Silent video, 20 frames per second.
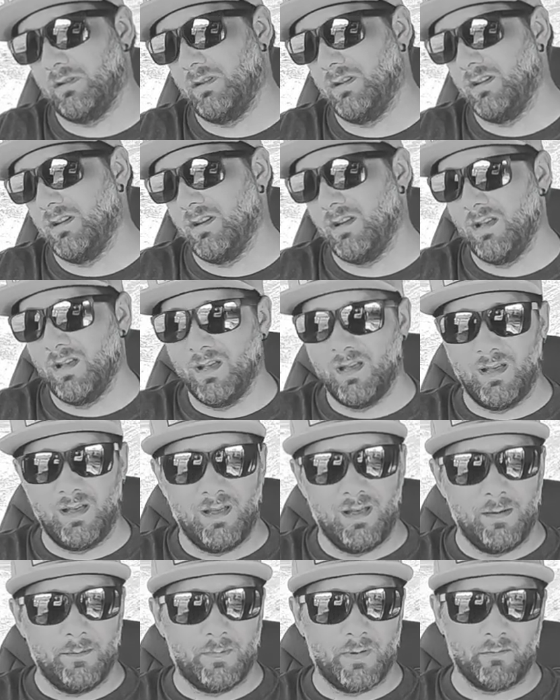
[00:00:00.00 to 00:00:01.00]

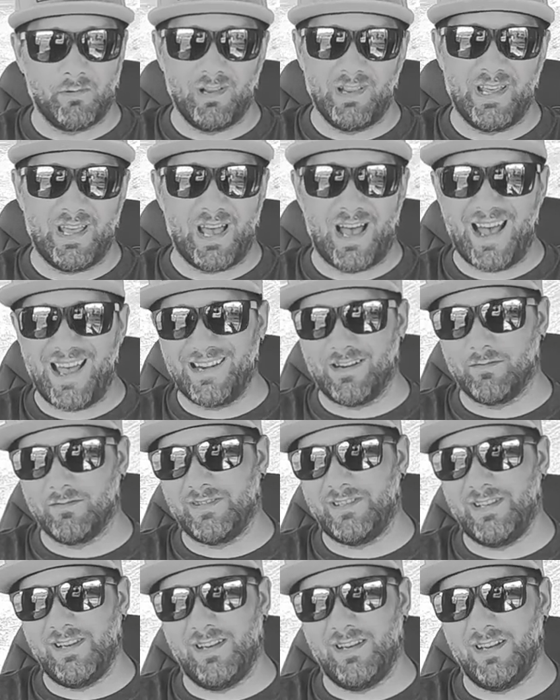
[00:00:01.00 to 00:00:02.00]
But really, I don't
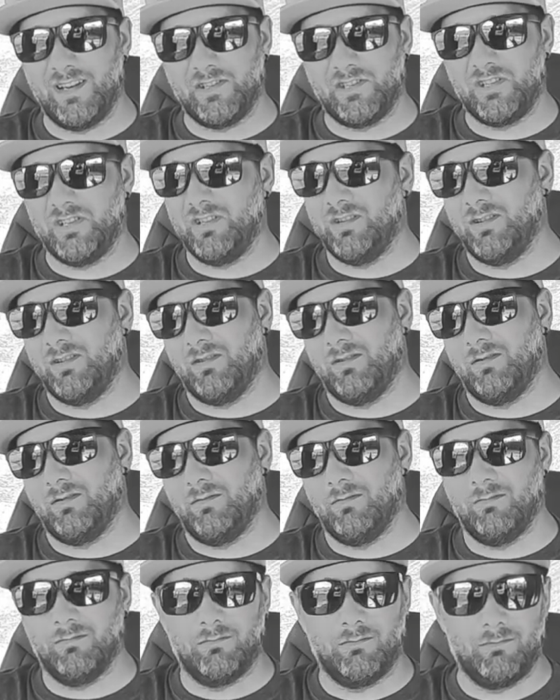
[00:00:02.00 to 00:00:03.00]
see an
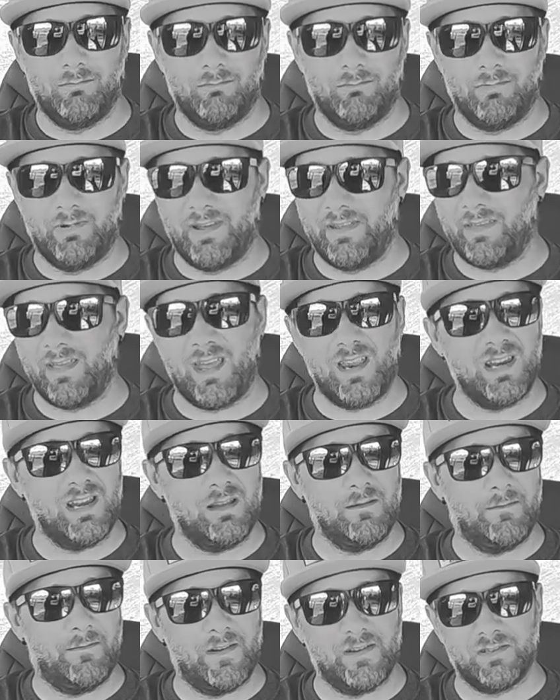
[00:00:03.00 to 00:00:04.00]
issue with any
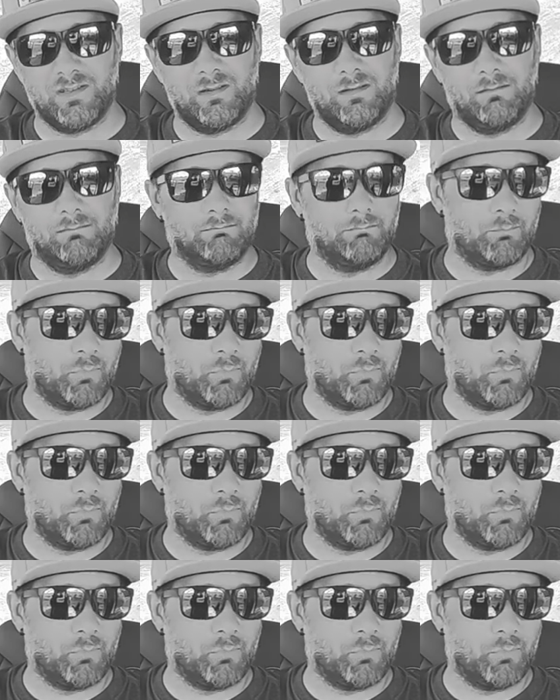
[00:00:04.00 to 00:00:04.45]
vision